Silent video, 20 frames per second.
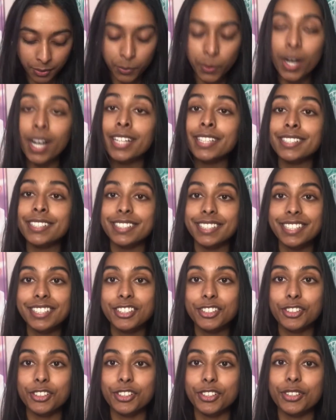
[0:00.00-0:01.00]
what I
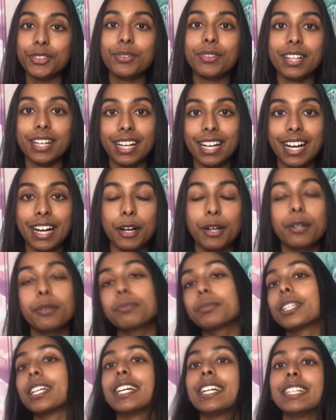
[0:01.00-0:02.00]
did do that
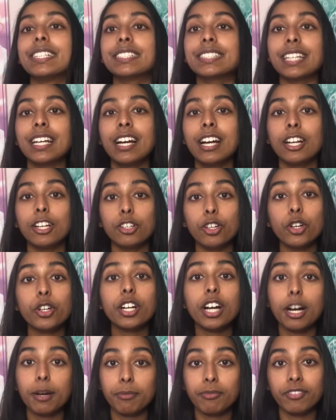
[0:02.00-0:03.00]
helped is
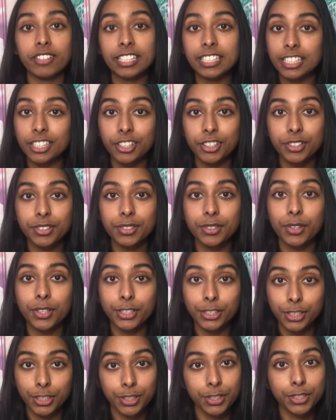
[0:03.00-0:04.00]
look up videos
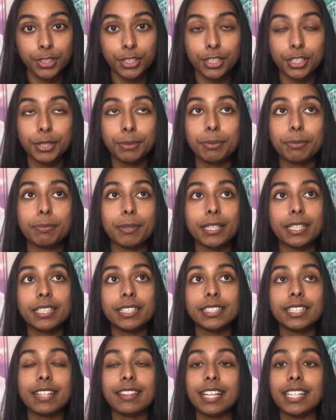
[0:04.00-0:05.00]
on YouTube
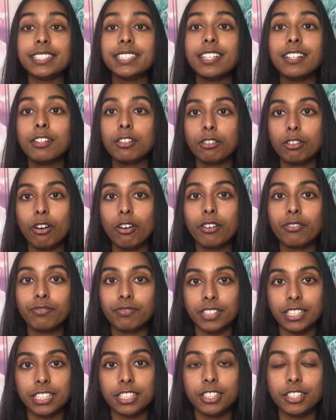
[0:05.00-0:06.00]
because there's a lot of
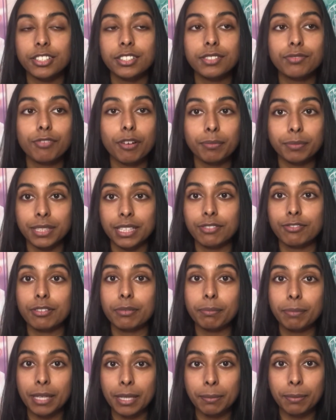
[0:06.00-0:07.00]
videos from
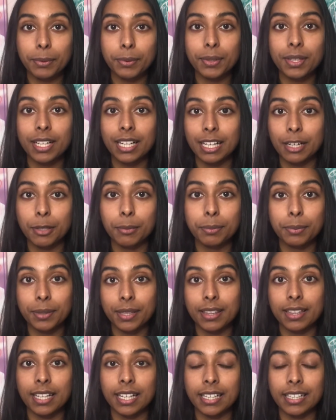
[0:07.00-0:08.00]
different people that help
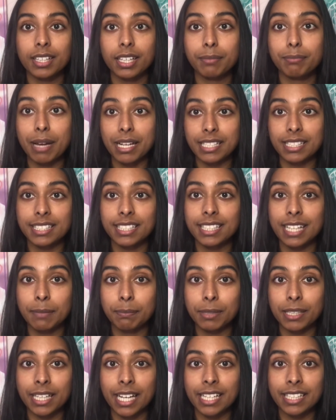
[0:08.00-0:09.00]
with like medicine
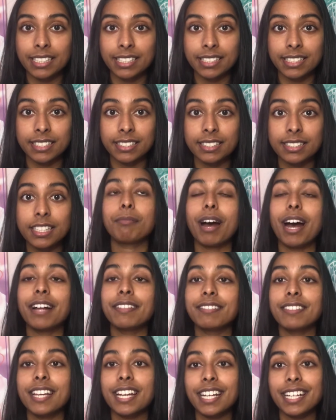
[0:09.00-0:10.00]
applications and stuff
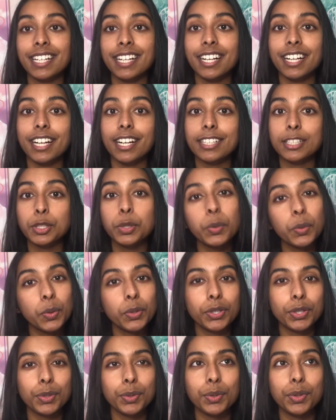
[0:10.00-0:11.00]
and they
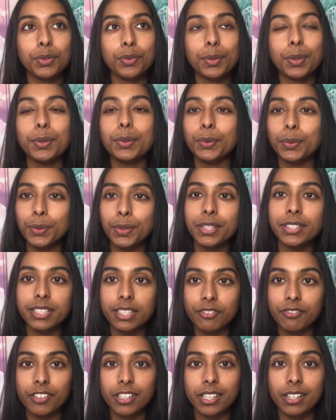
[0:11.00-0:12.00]
talk you through all the
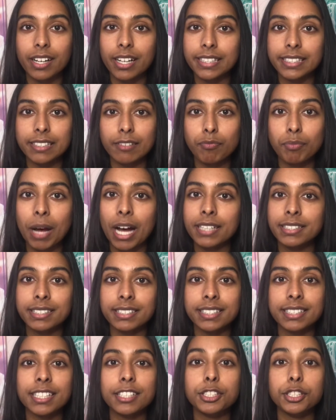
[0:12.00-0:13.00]
different kinds of
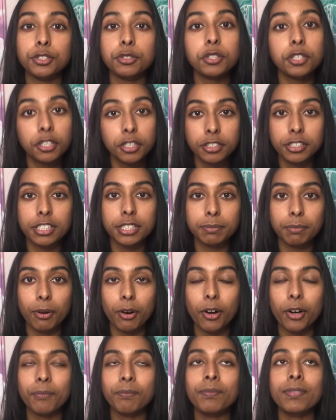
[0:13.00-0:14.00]
patterns that you could
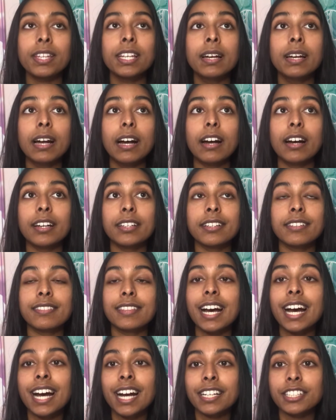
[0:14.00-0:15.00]
spot and
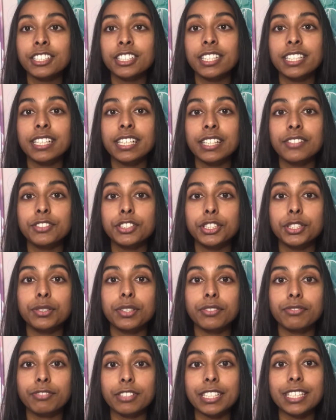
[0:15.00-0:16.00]
that actually gives you
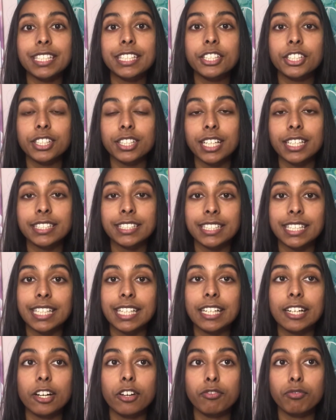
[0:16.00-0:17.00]
a really good
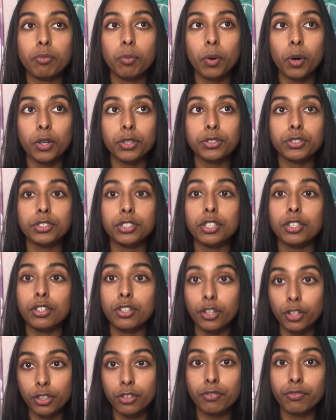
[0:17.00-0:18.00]
idea of what to
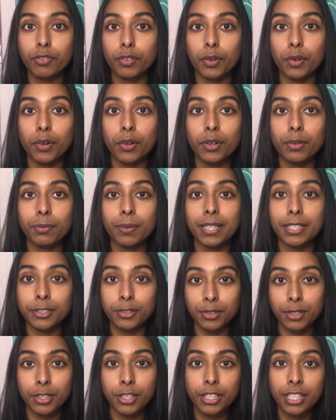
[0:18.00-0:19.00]
look for when
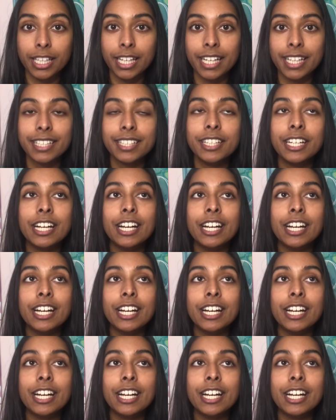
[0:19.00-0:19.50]
you're looking